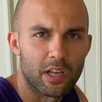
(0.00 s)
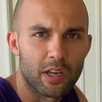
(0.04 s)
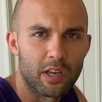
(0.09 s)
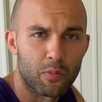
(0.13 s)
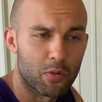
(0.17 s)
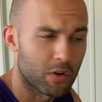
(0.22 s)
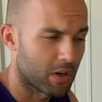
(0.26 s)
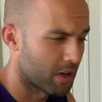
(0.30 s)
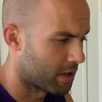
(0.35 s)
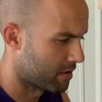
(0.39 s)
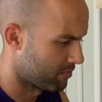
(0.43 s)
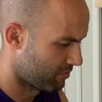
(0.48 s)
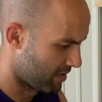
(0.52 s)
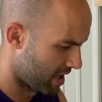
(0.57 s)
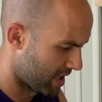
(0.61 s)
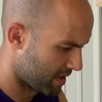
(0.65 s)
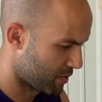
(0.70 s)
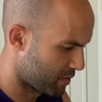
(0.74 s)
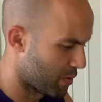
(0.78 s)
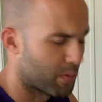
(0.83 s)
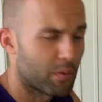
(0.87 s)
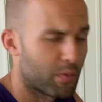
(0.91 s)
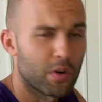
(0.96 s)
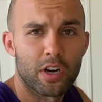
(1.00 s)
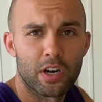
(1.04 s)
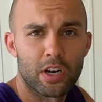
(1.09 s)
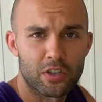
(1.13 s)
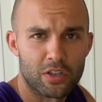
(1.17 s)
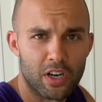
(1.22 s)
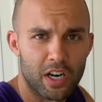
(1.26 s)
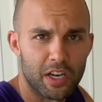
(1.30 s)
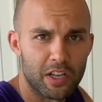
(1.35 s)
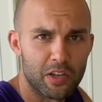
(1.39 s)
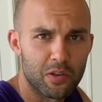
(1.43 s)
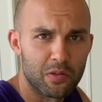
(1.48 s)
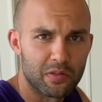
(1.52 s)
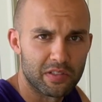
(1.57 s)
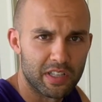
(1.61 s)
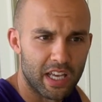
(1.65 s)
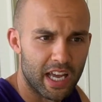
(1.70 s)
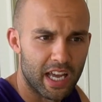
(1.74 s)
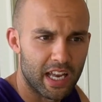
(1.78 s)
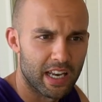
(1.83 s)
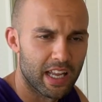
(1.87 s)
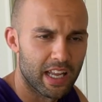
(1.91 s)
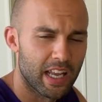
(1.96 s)
and that's what we're gonna try to use
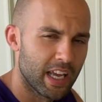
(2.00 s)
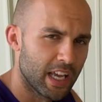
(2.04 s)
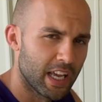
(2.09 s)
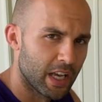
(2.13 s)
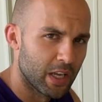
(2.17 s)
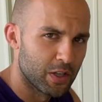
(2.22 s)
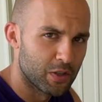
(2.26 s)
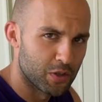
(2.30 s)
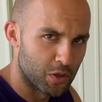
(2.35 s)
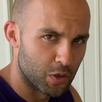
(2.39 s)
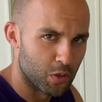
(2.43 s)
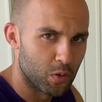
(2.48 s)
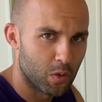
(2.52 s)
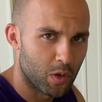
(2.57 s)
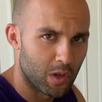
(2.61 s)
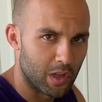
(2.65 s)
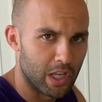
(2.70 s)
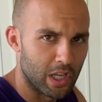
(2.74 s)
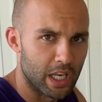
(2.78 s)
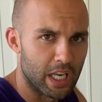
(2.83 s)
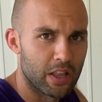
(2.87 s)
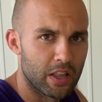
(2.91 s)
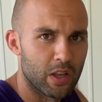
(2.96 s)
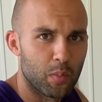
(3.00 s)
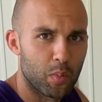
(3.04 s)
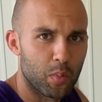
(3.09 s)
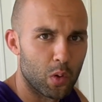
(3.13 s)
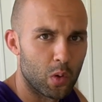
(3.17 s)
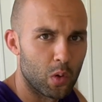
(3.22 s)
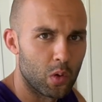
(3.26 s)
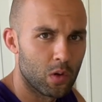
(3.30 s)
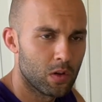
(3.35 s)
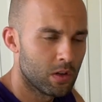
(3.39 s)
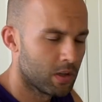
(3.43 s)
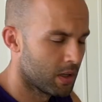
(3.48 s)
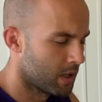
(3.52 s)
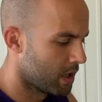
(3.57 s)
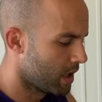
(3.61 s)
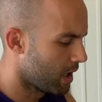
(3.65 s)
that to clean the pool.